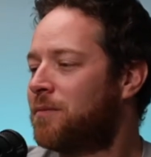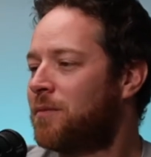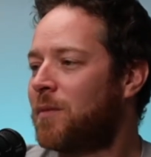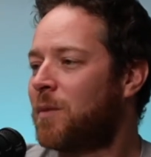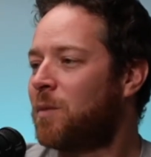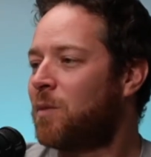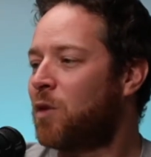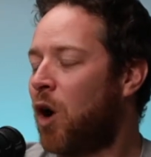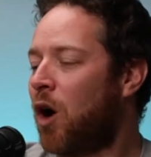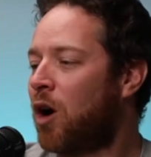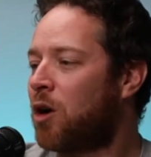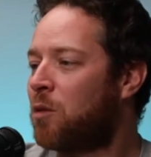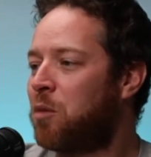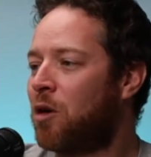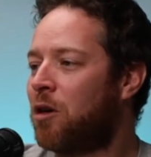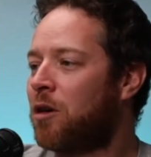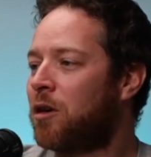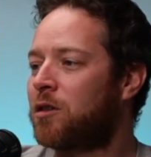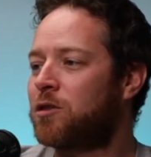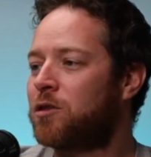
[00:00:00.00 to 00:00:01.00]
dog
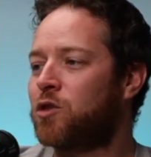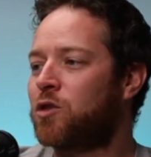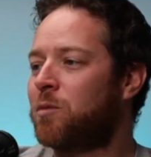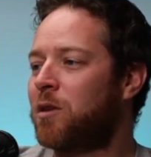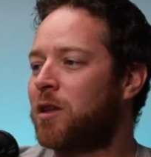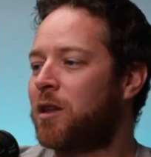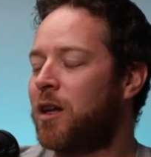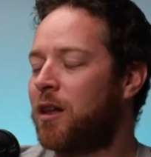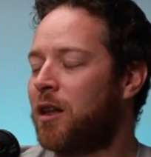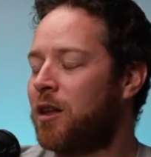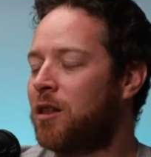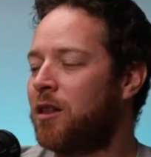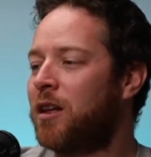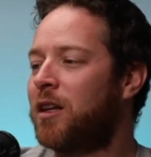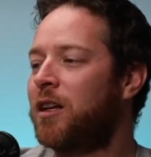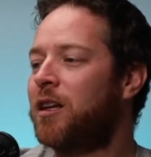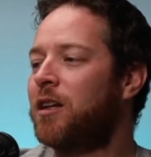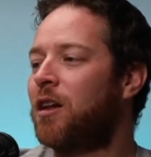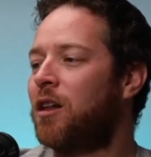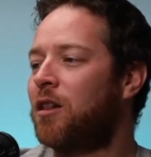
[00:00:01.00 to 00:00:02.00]
parks or something like that. Like they
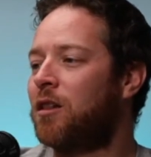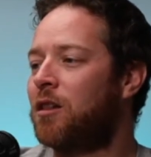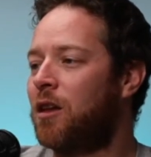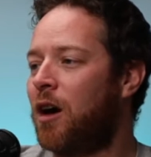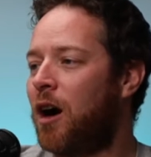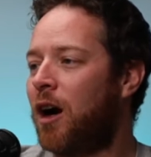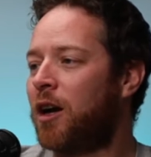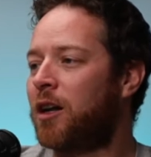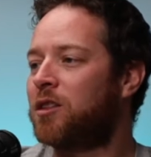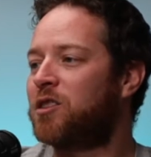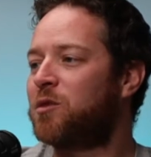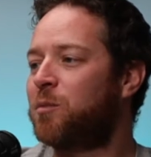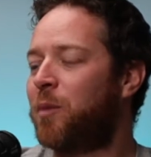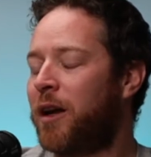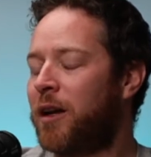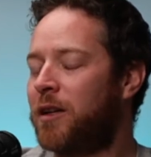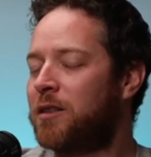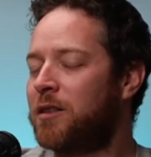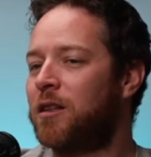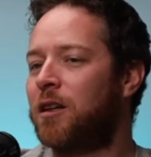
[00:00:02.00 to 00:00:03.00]
need a lot of
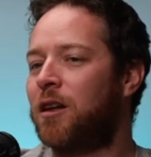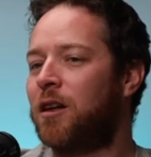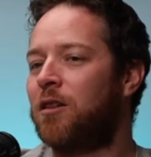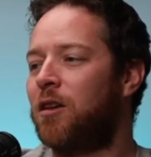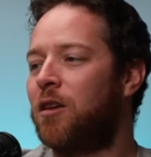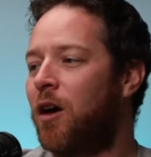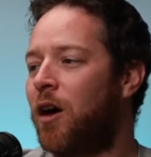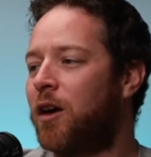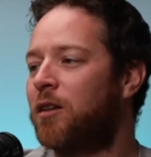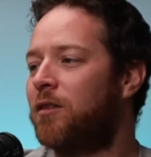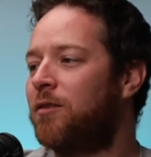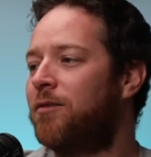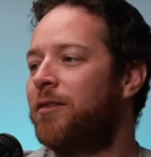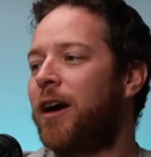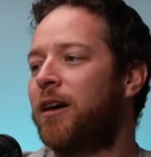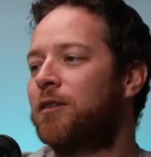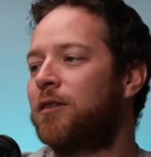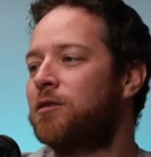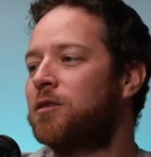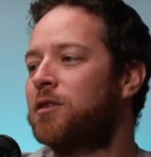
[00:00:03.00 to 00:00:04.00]
space and a lot of
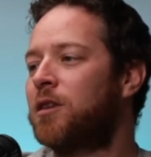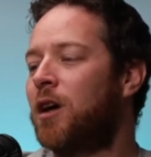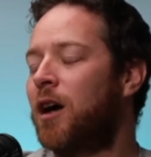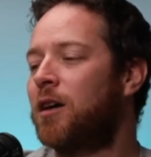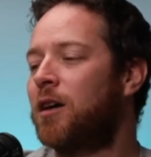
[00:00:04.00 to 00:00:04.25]
exercise.